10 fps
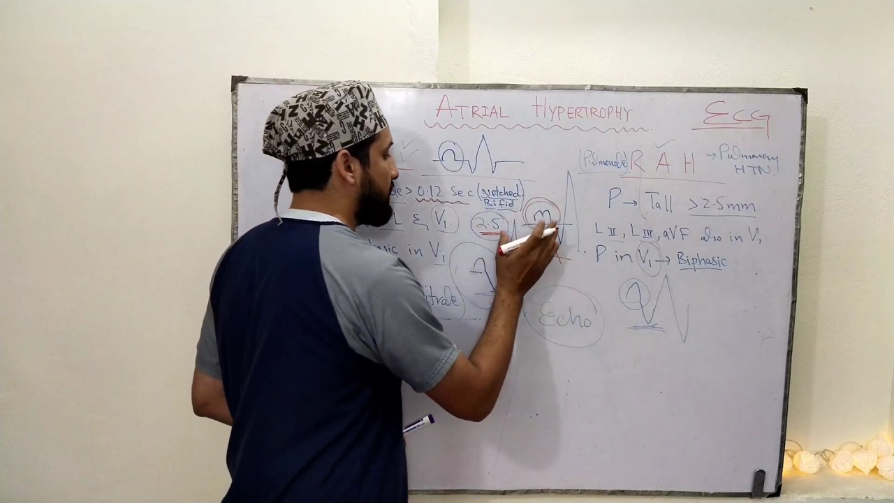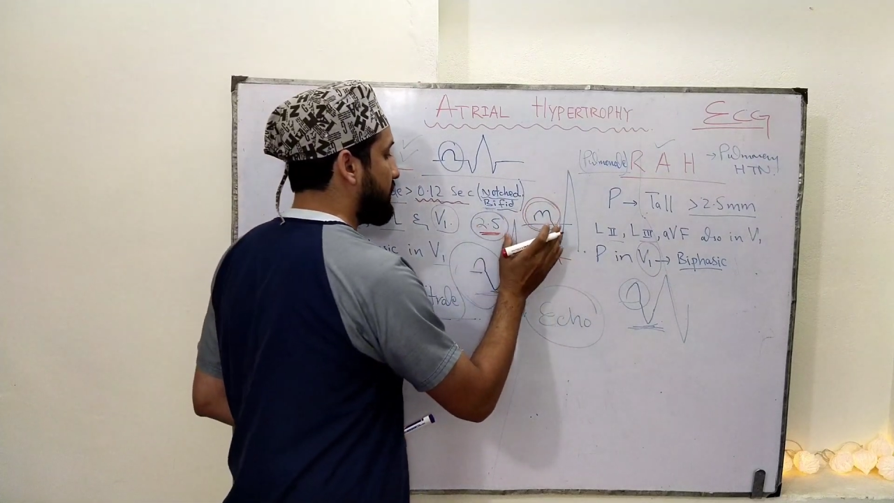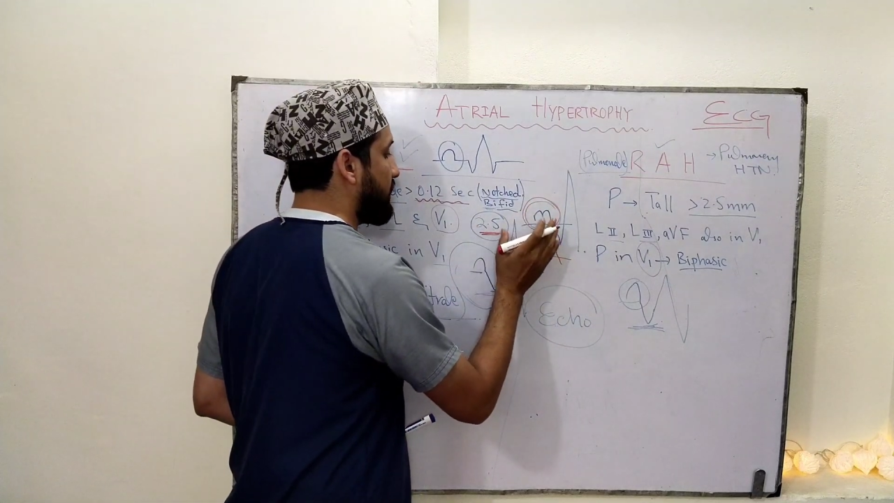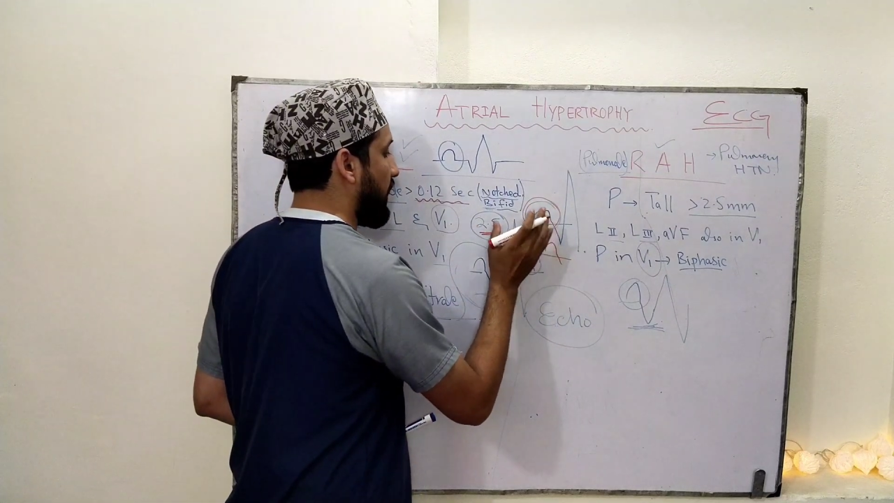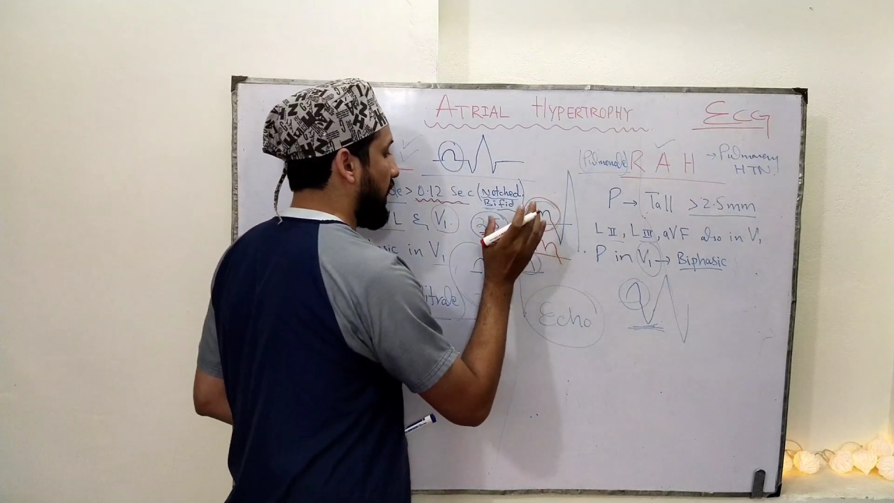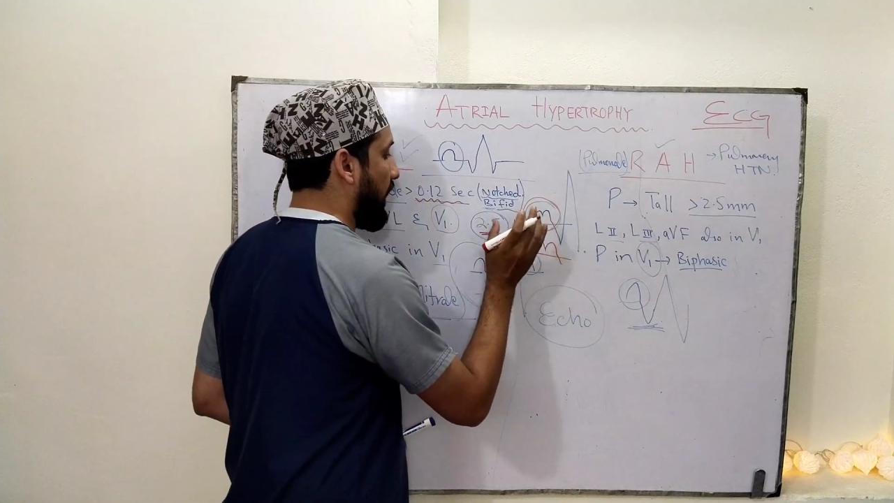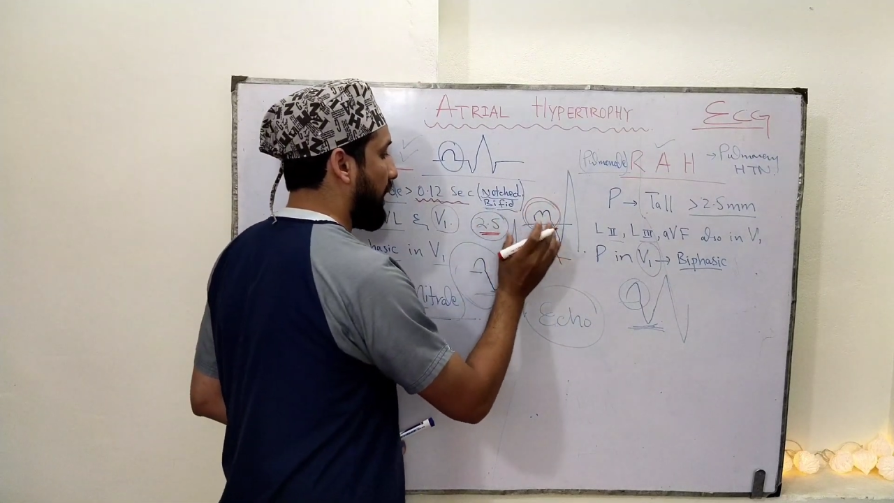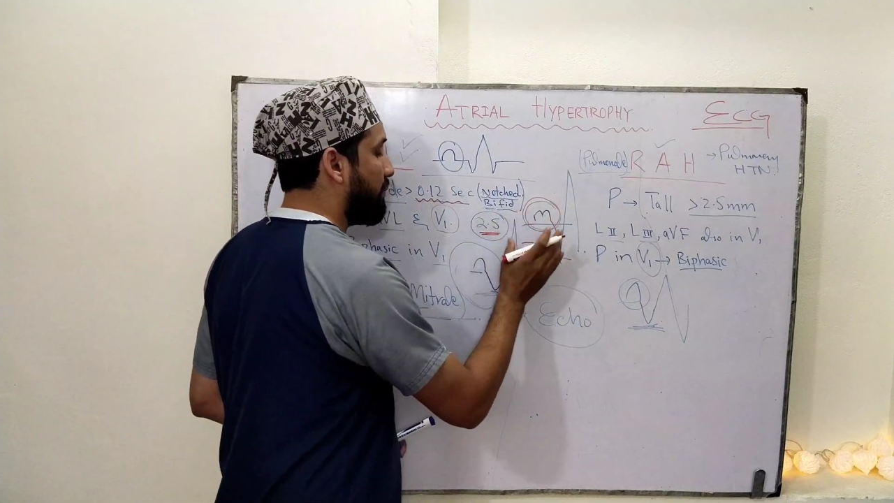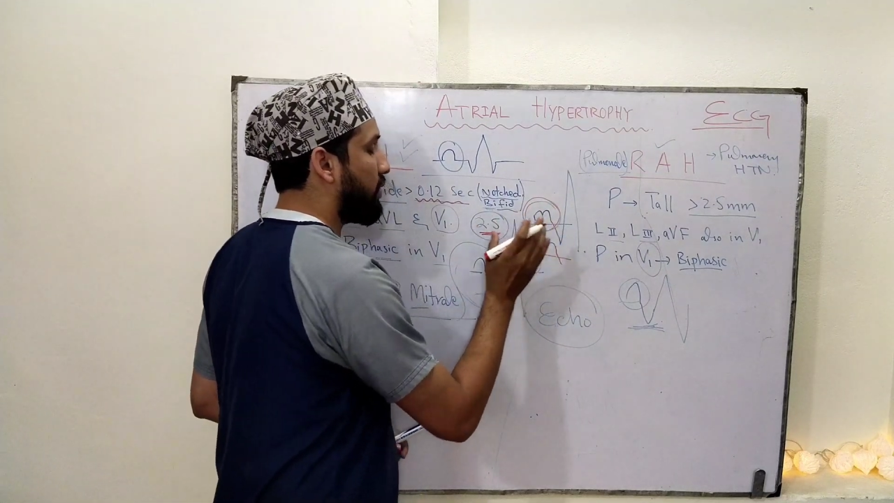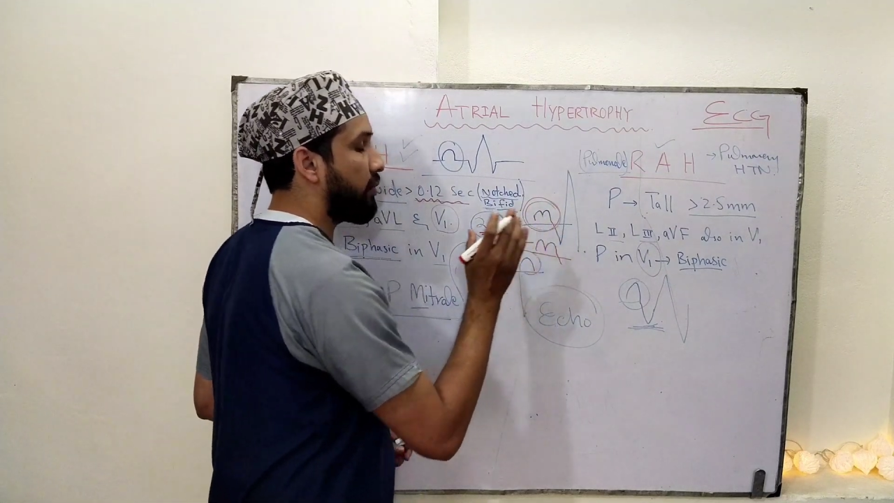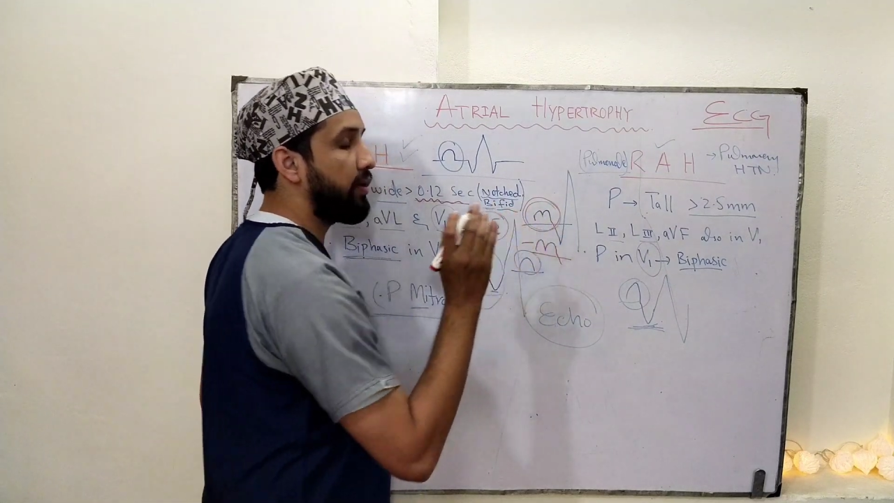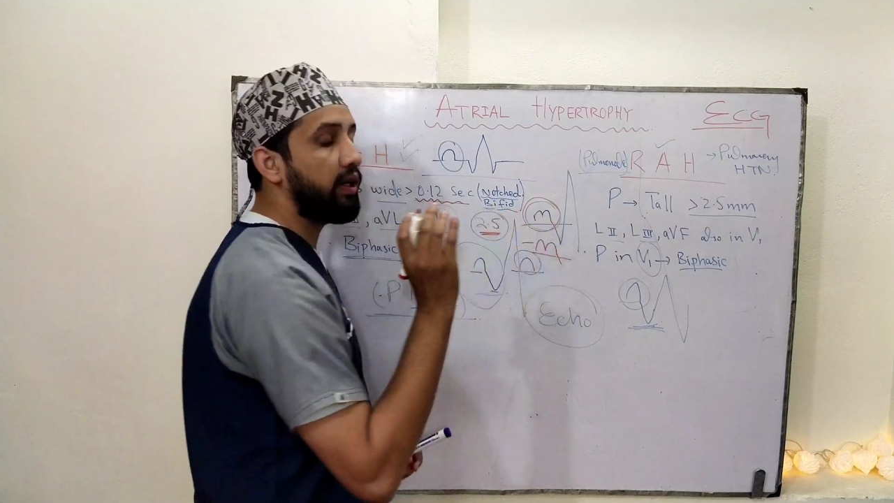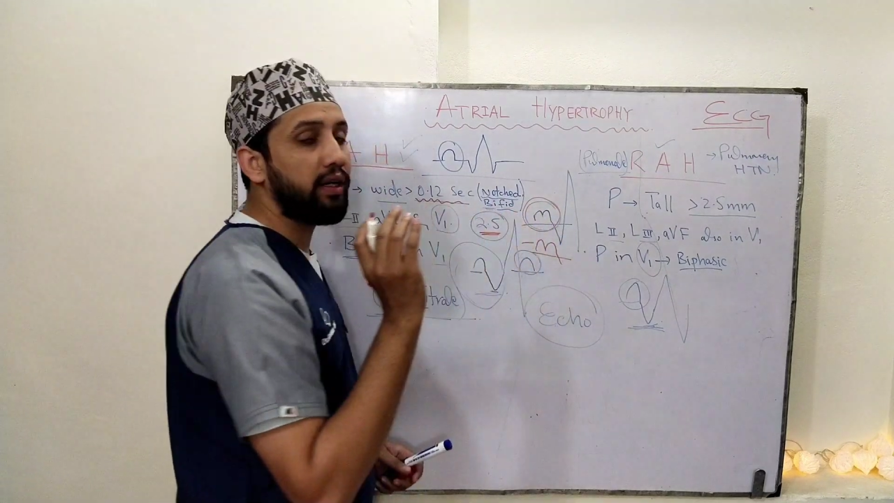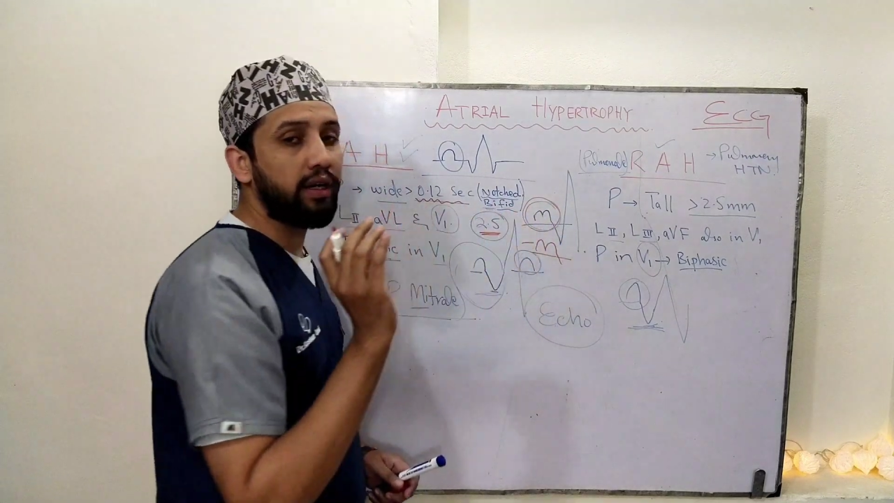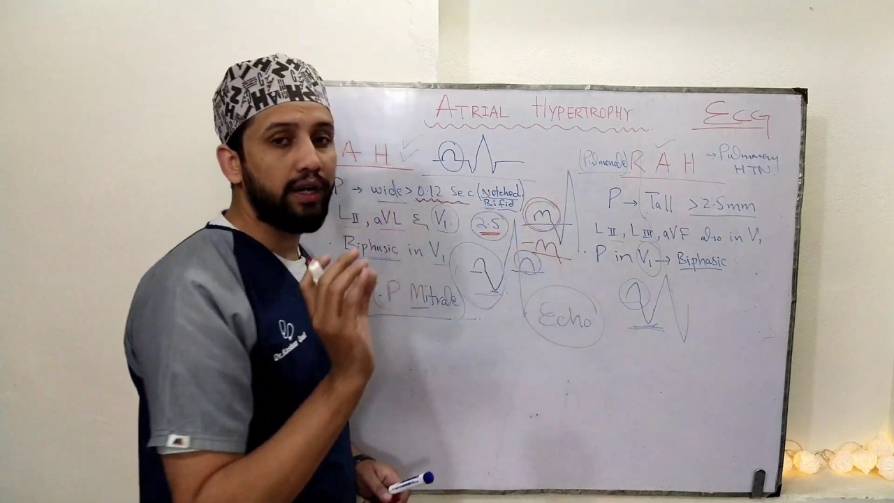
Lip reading: this is the abnormal